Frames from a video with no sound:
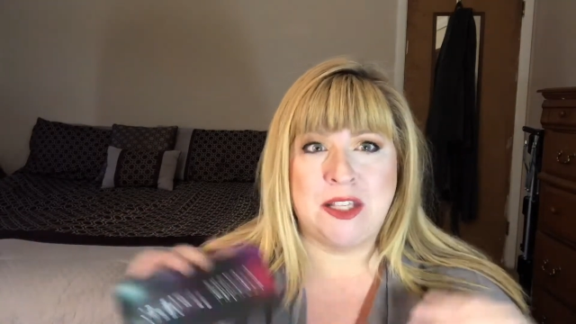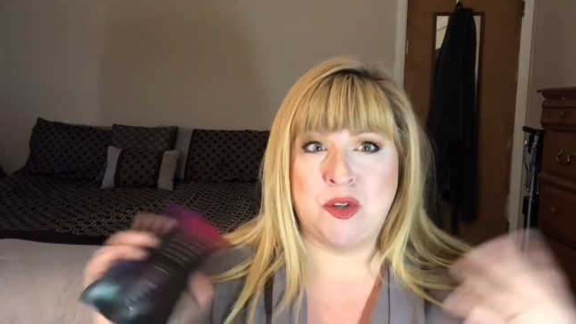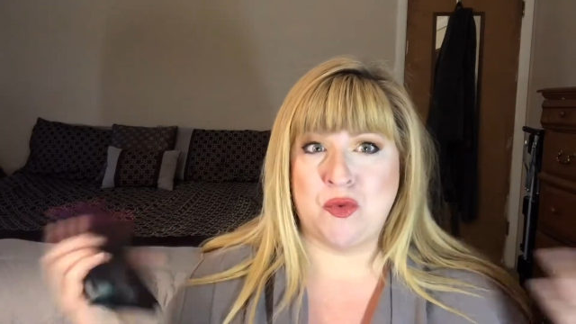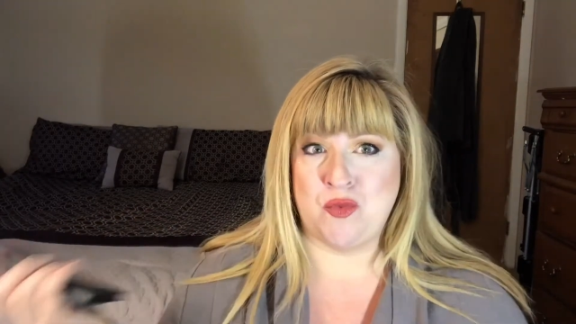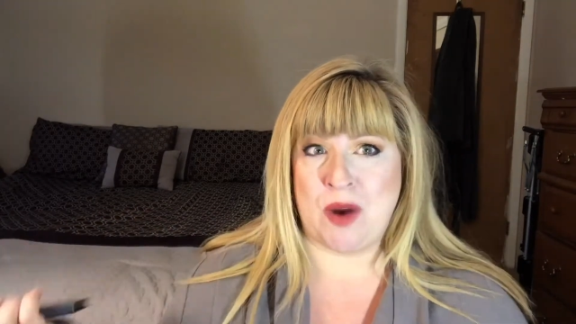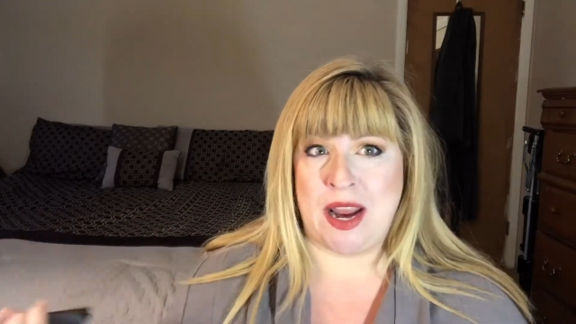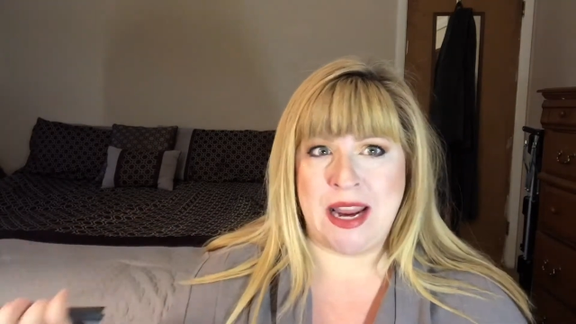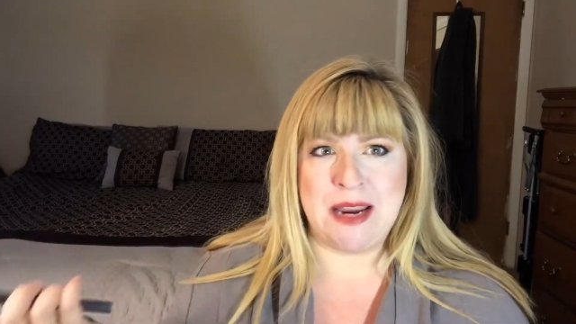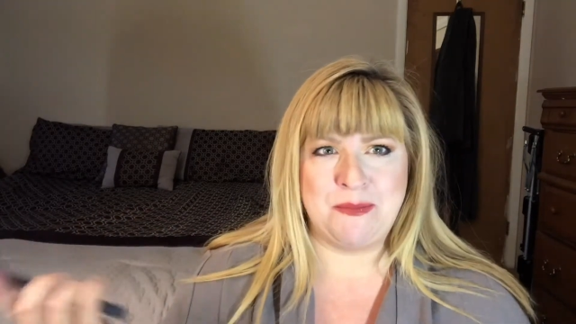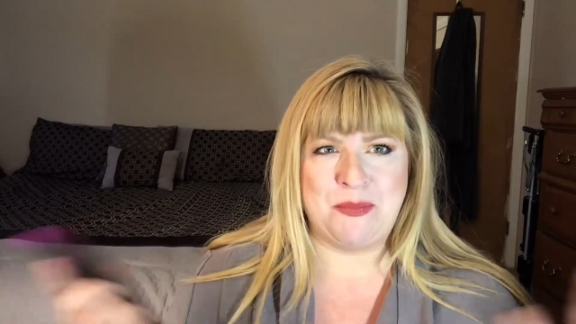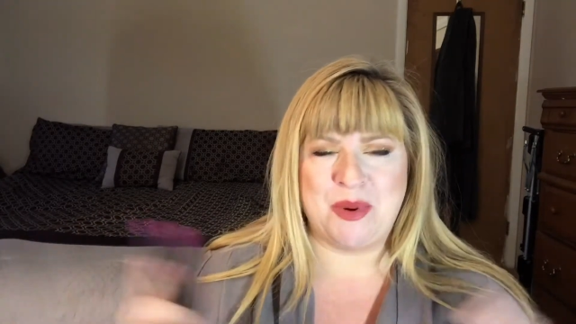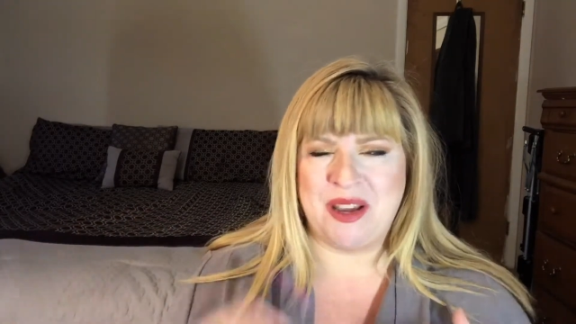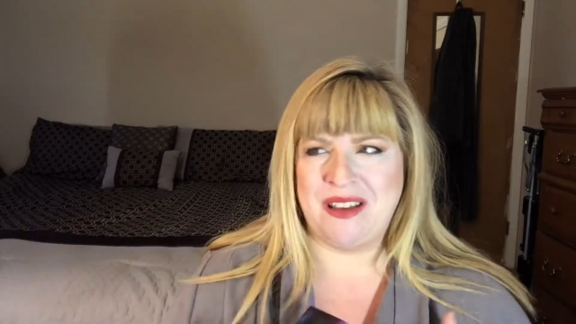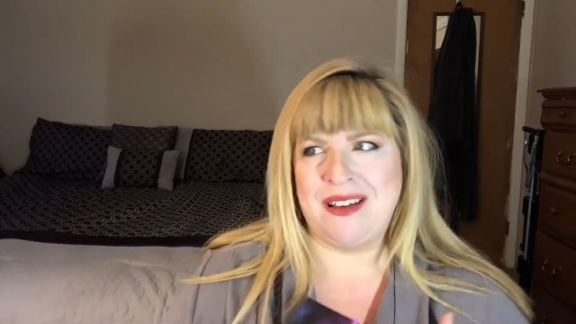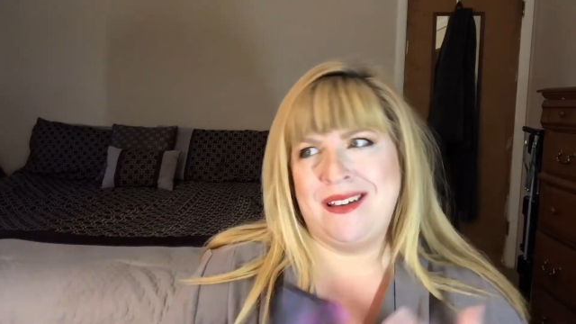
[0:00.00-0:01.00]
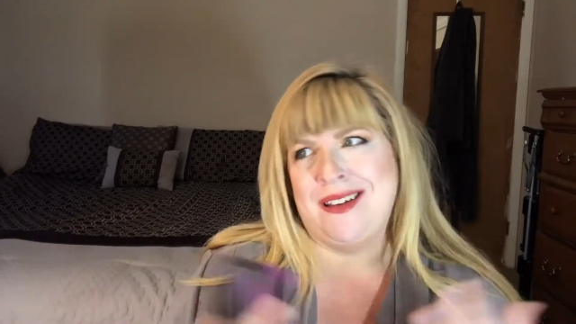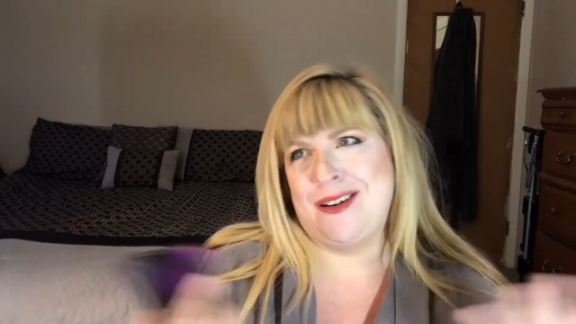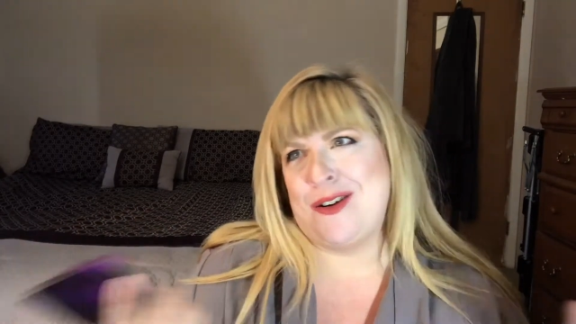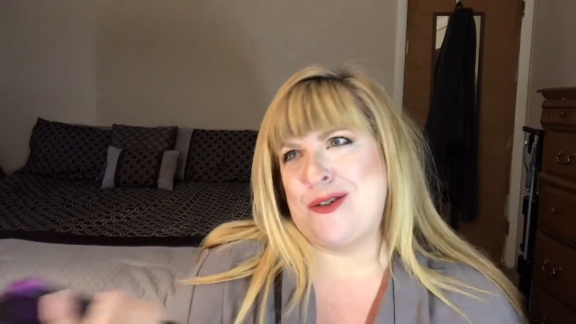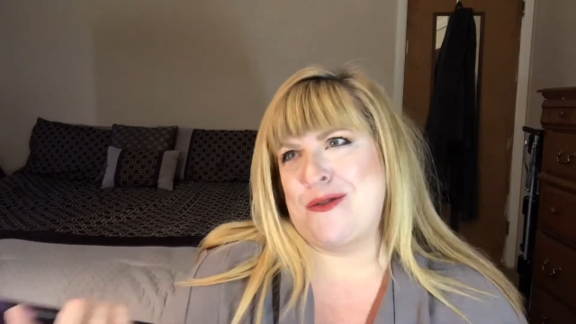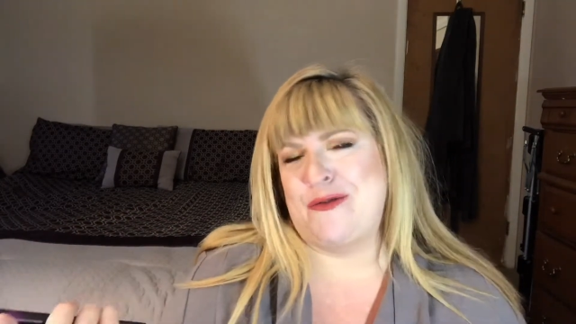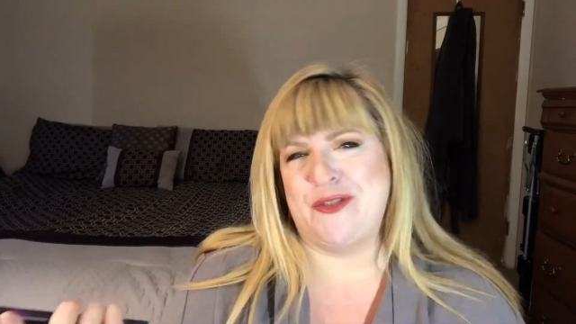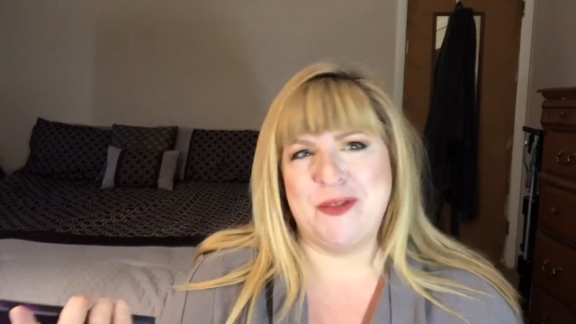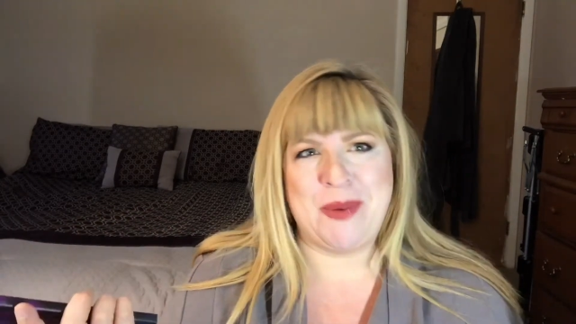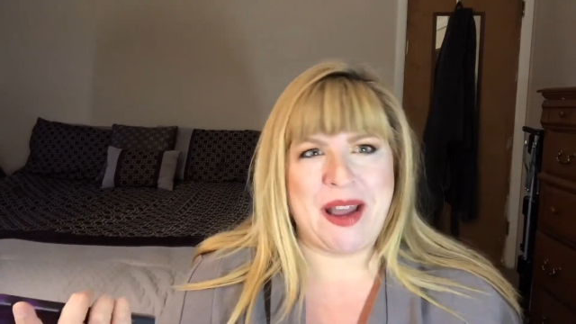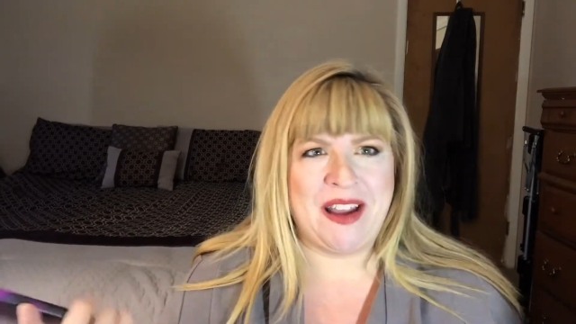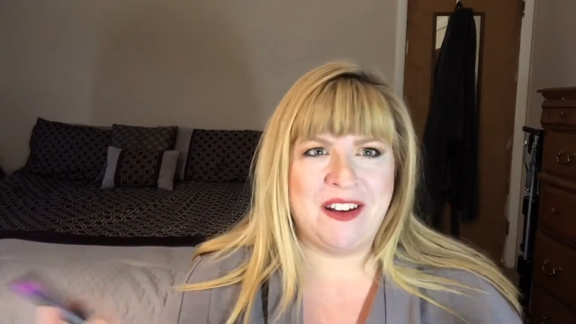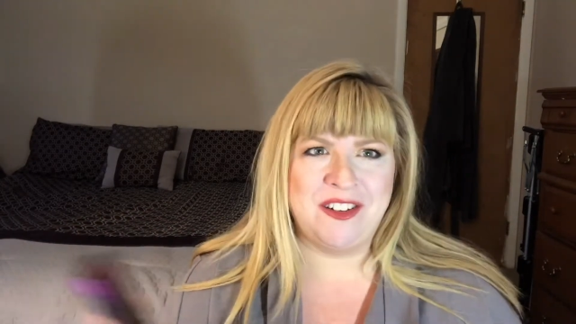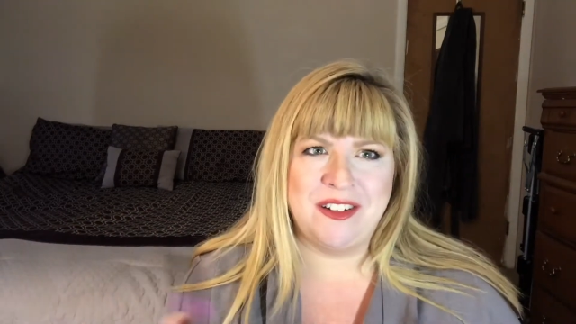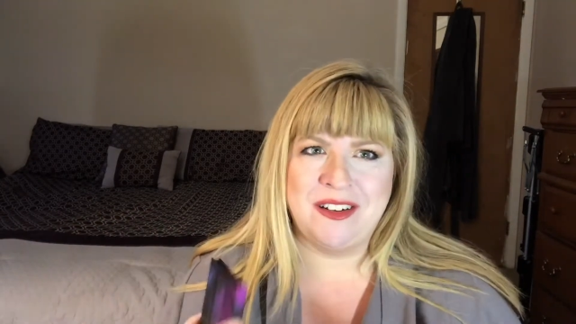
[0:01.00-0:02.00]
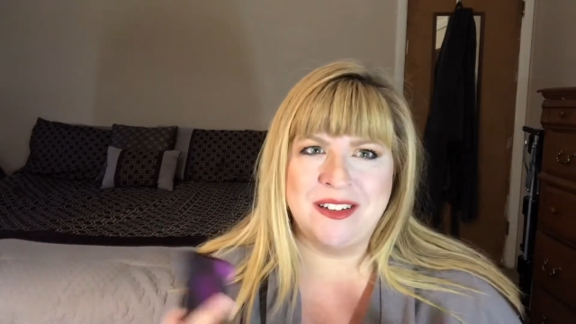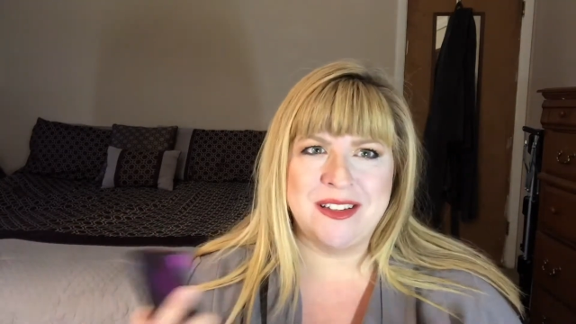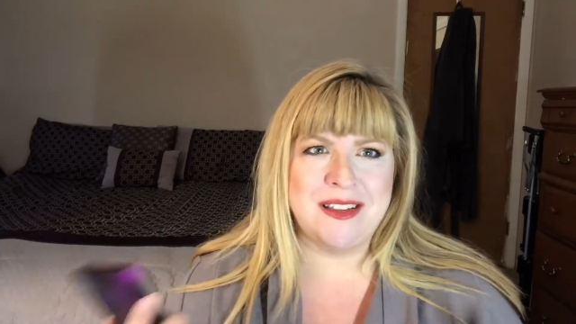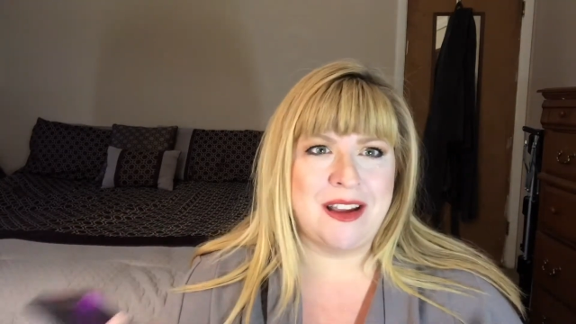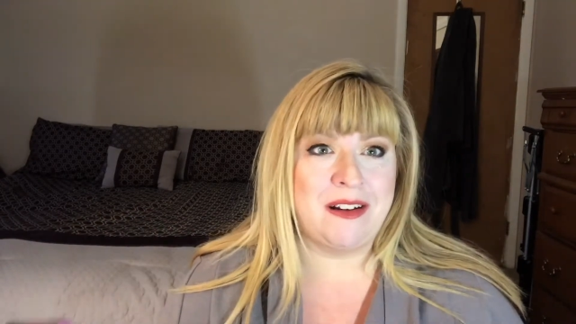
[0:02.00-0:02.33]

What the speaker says: great, but you know, if the packaging isn't